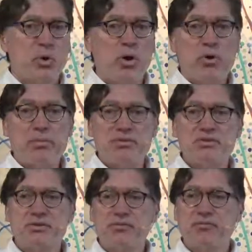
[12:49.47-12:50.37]
Grand
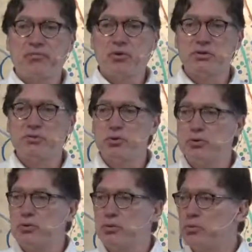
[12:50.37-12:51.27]
Rapids, for those of you
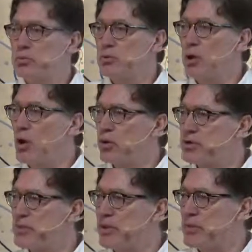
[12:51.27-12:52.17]
who know it
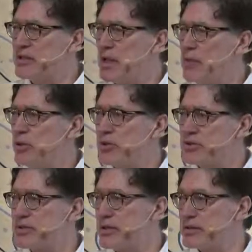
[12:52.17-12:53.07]
or spend any time there,
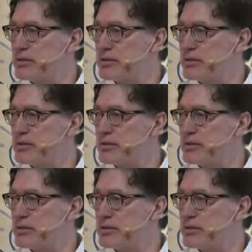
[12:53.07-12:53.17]
is